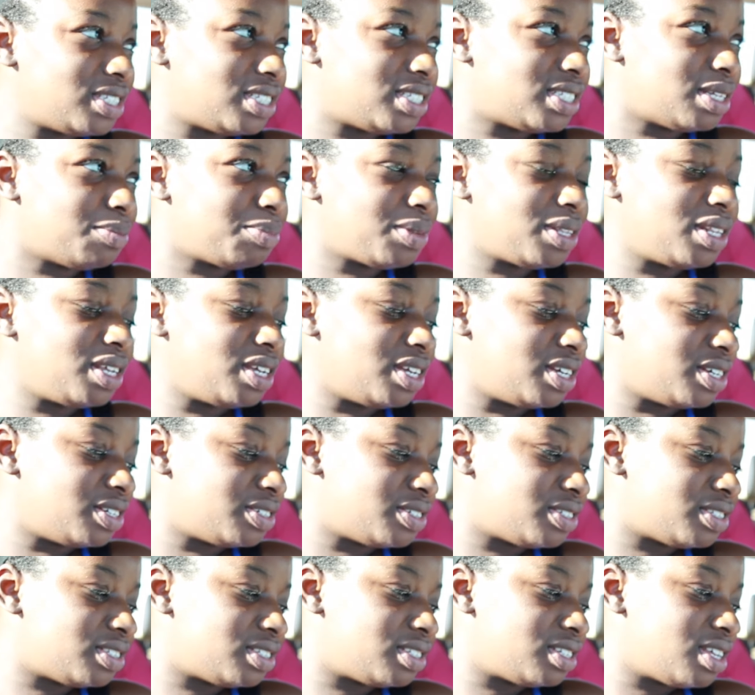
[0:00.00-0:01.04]
to something
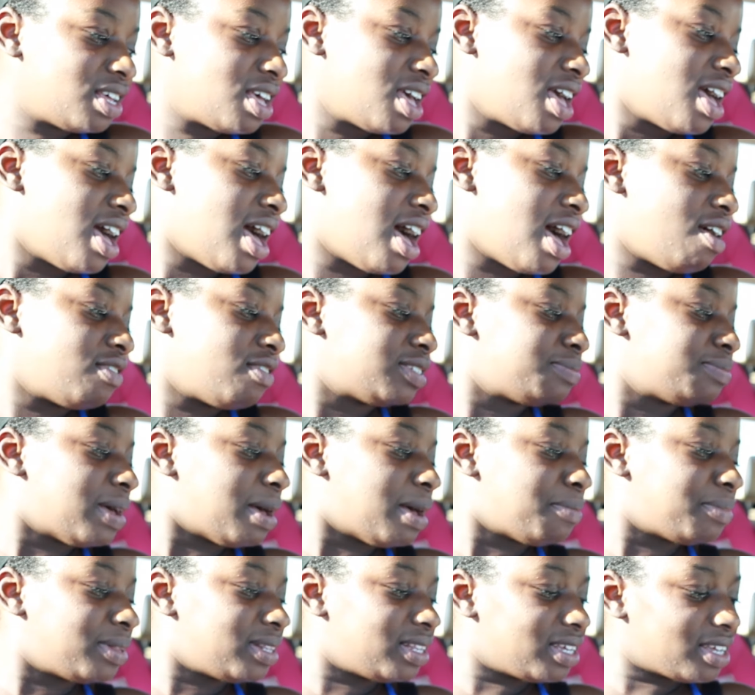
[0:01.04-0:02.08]
else. How was
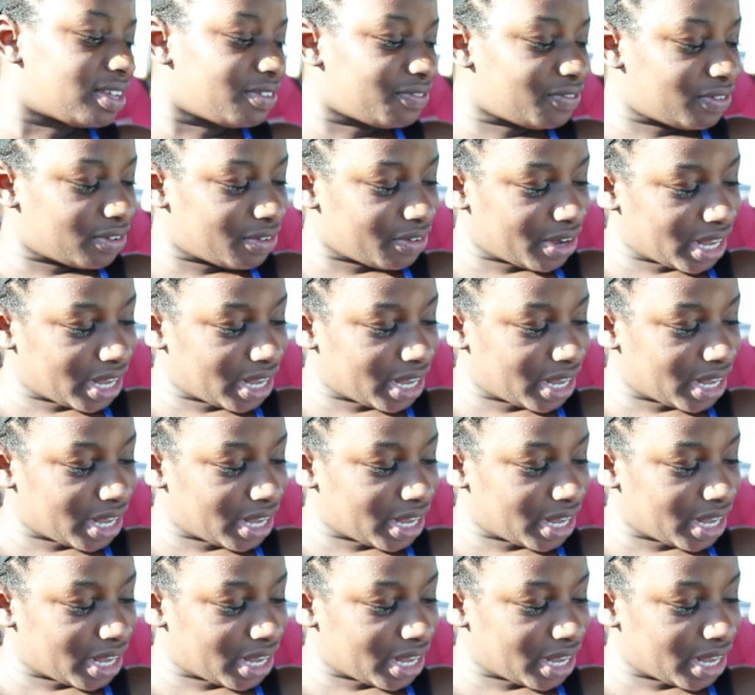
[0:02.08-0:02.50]
mama looking for